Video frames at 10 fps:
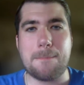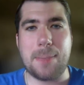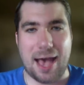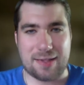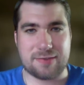
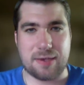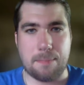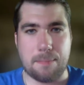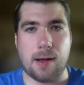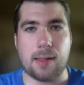
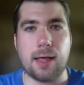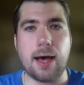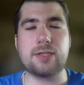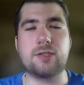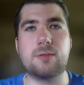basketball,
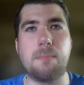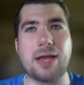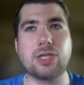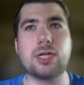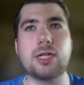
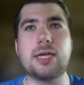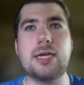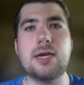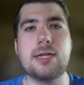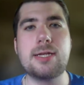
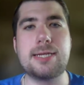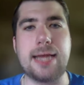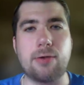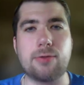especially down the